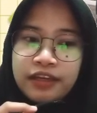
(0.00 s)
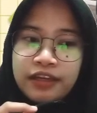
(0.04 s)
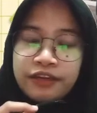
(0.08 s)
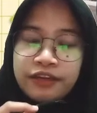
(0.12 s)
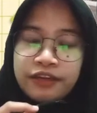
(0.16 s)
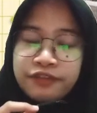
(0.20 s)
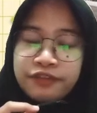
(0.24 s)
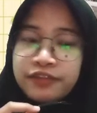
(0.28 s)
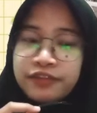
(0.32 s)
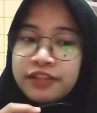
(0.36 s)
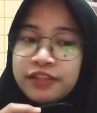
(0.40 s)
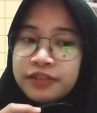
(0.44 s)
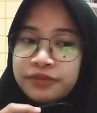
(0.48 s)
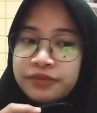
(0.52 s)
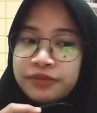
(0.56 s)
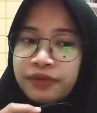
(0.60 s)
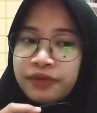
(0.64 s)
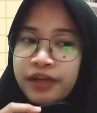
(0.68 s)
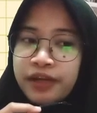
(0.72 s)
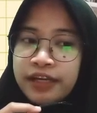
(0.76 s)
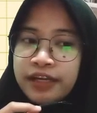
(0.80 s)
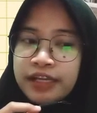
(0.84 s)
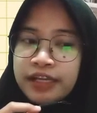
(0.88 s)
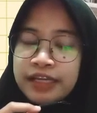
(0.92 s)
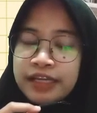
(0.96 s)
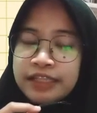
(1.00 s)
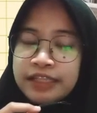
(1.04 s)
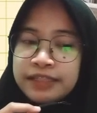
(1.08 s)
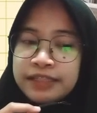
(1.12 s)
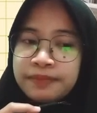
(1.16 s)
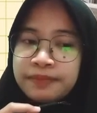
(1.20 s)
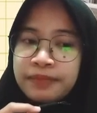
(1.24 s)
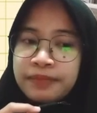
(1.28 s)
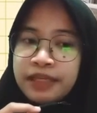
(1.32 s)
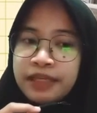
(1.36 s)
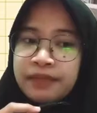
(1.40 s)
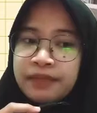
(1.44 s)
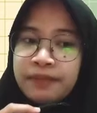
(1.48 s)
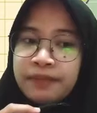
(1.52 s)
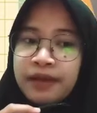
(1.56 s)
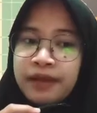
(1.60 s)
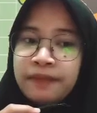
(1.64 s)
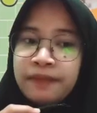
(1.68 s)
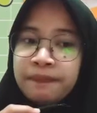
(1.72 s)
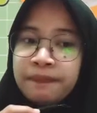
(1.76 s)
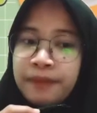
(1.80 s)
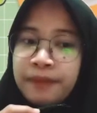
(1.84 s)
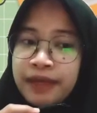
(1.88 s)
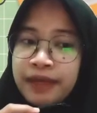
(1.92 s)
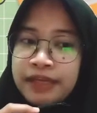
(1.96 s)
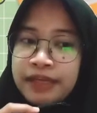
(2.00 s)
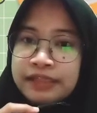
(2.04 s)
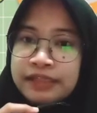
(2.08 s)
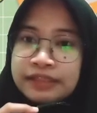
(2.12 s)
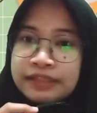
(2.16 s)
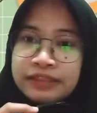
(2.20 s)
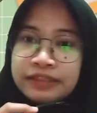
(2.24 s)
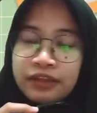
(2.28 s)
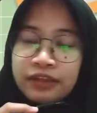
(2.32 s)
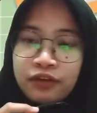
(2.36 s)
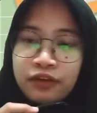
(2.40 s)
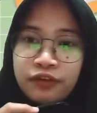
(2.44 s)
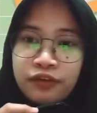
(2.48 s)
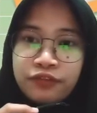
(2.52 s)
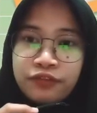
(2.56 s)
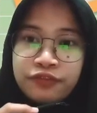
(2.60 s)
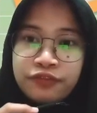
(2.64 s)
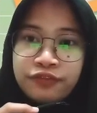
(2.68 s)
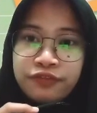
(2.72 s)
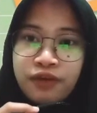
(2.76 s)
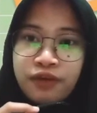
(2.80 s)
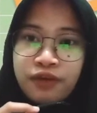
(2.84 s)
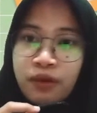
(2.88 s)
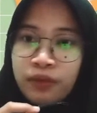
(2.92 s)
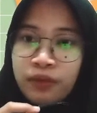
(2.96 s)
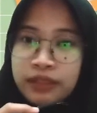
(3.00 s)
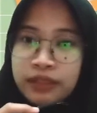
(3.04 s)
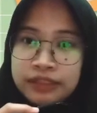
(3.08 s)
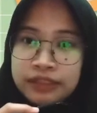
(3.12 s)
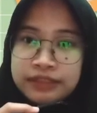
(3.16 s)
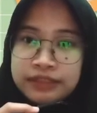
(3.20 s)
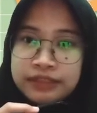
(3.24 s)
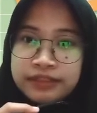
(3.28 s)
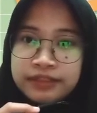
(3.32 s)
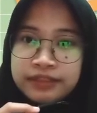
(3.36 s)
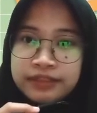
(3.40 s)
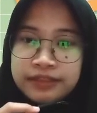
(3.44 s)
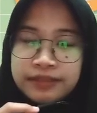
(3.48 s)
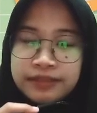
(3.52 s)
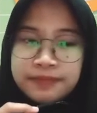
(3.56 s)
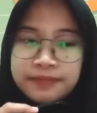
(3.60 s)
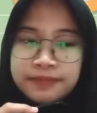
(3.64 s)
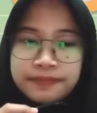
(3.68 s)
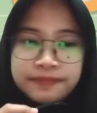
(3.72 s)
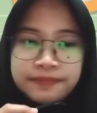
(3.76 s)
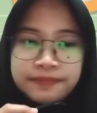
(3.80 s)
The first one is minimal pairs of vowels.